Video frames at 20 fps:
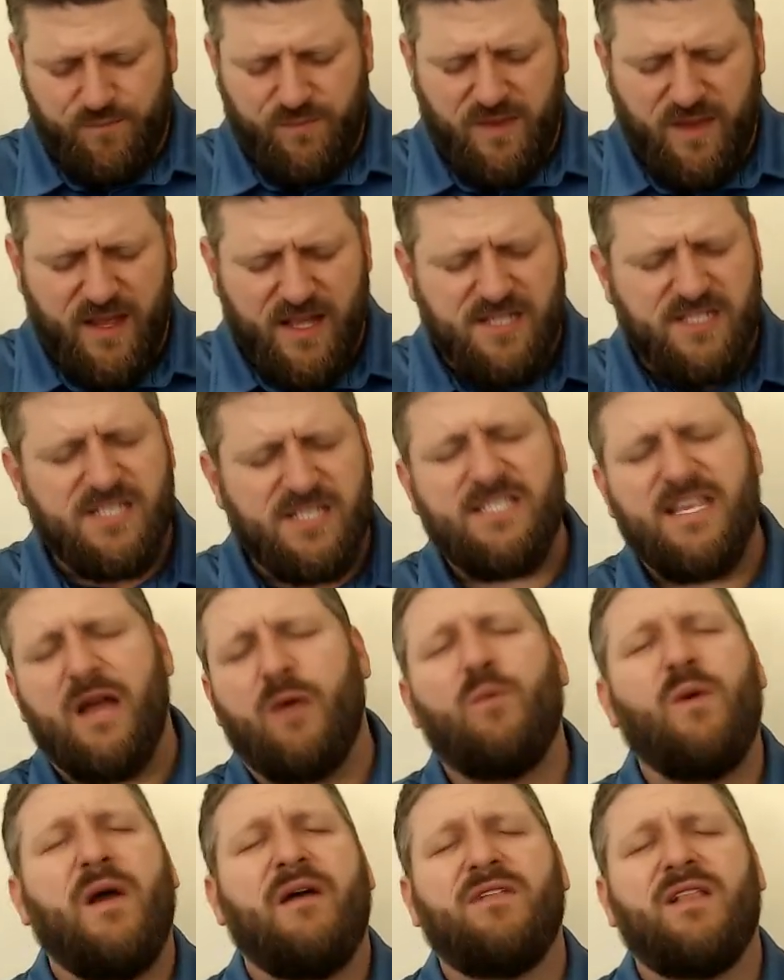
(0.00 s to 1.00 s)
and just
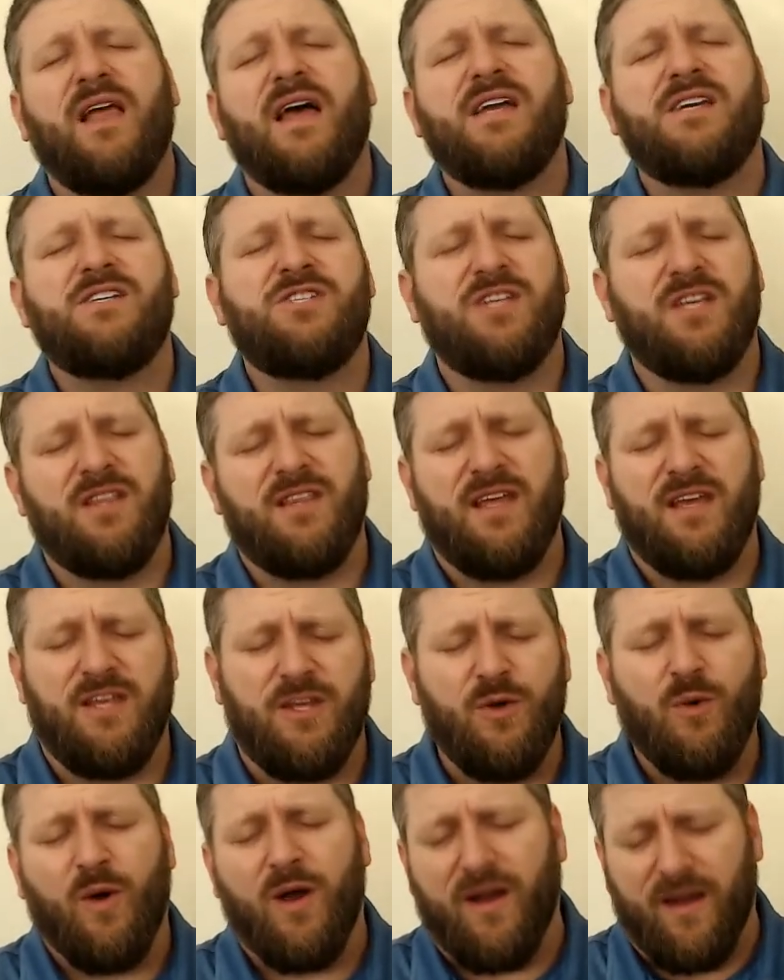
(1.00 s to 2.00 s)
that revelation that
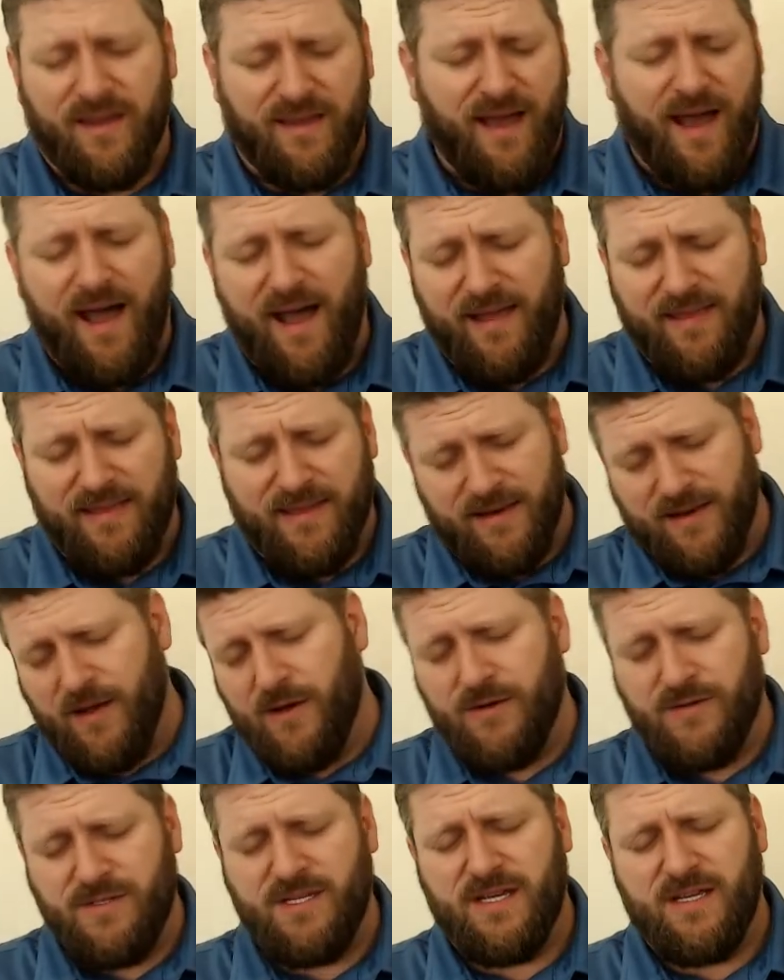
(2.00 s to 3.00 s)
you are a God that
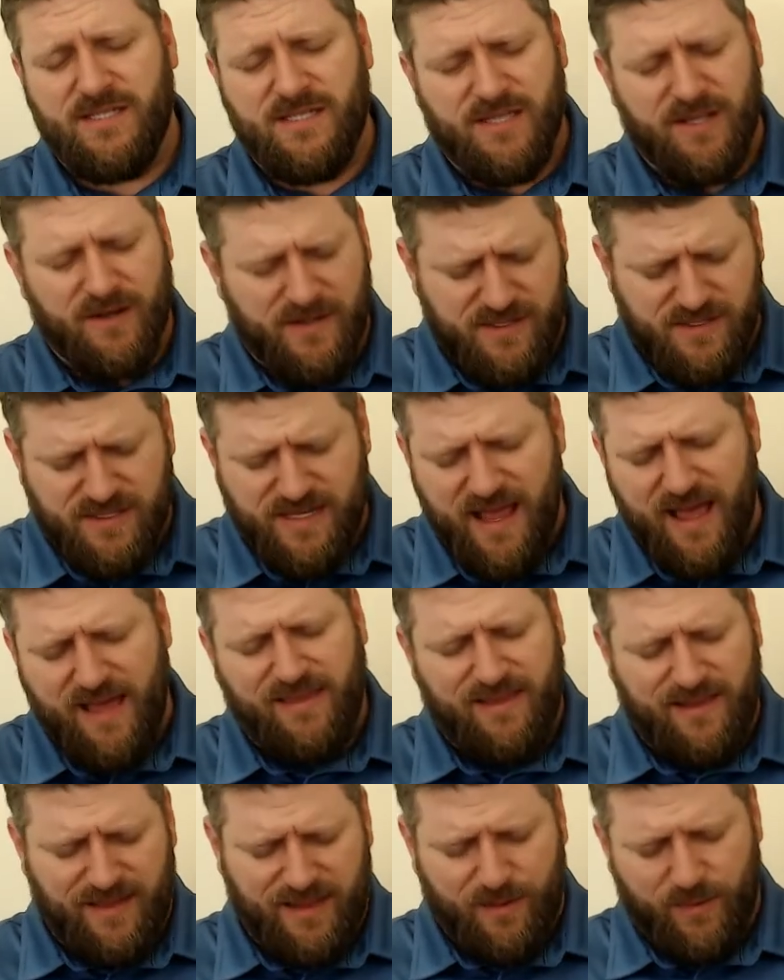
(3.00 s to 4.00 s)
knows us. There is
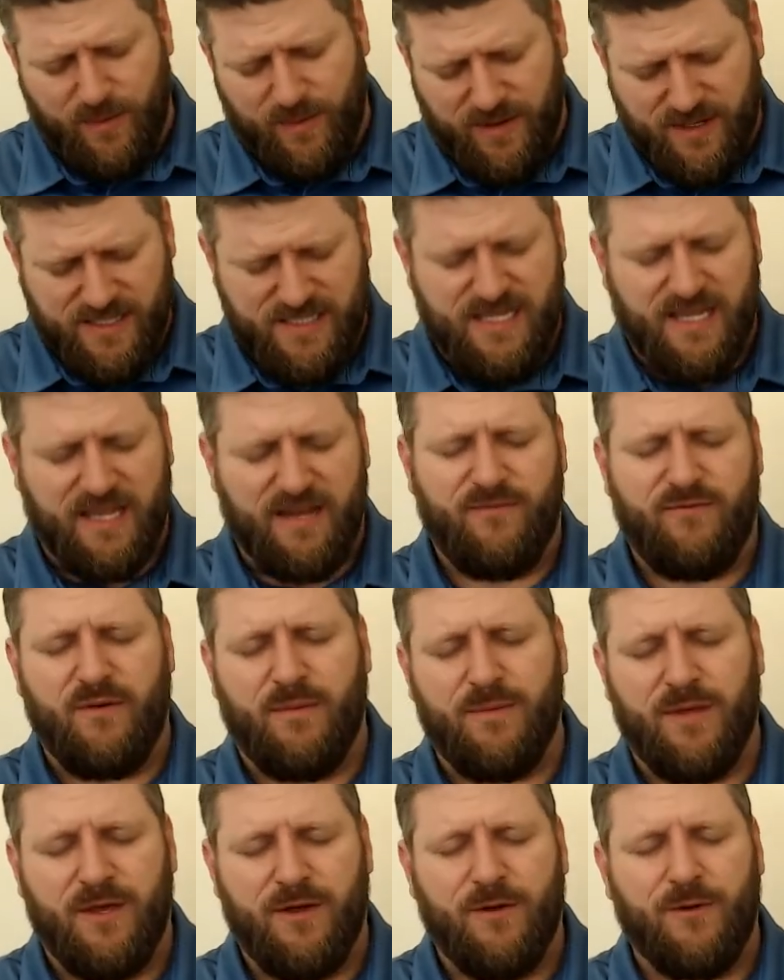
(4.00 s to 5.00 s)
nothing that is hidden
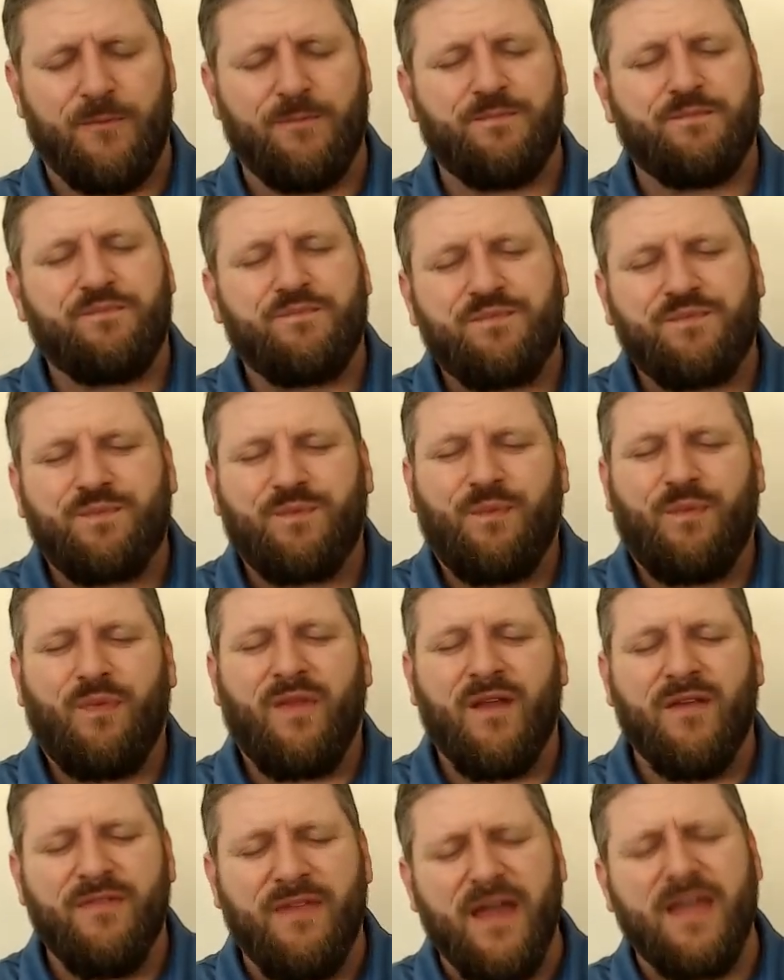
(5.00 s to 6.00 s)
from you.
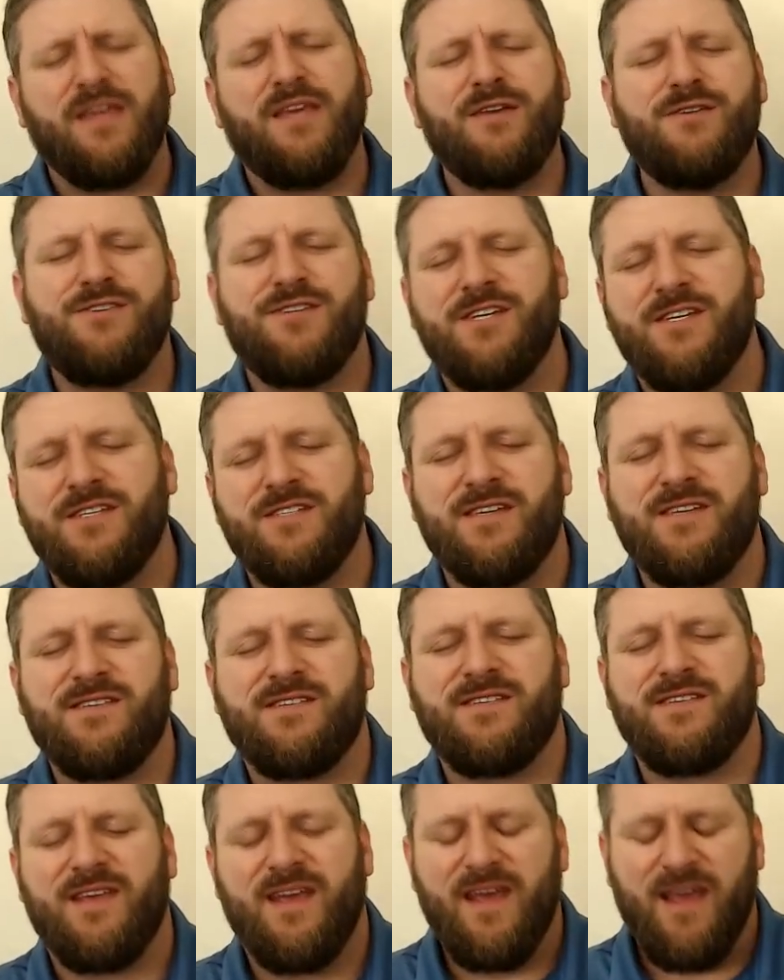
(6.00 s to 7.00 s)
Thank you,
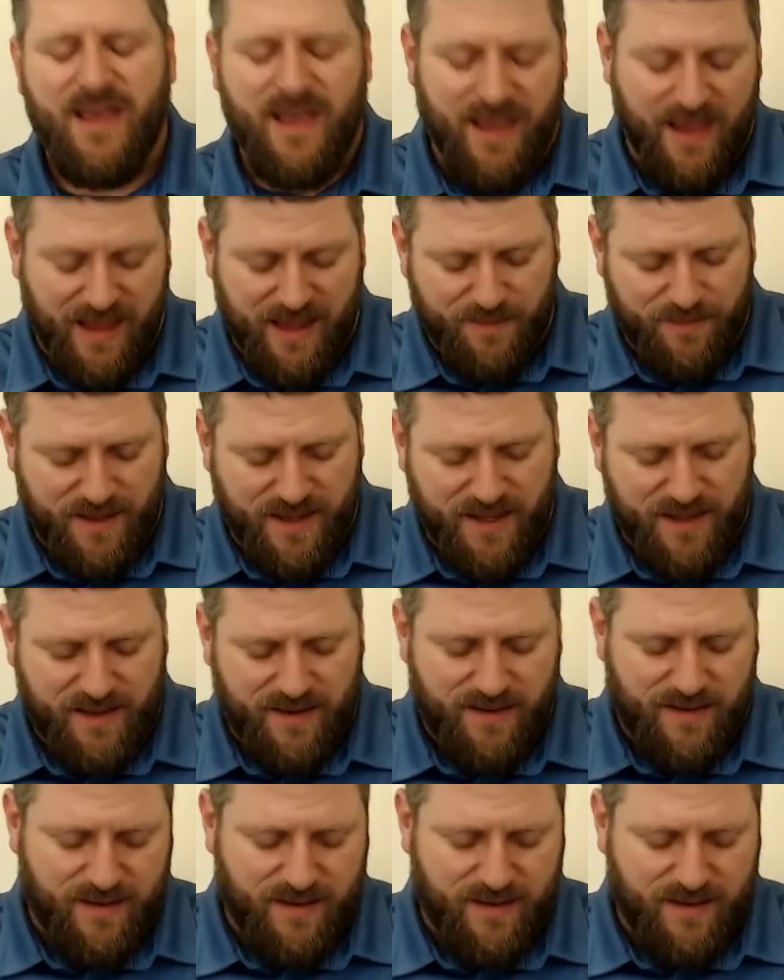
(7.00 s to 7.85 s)
Jesus. Amen.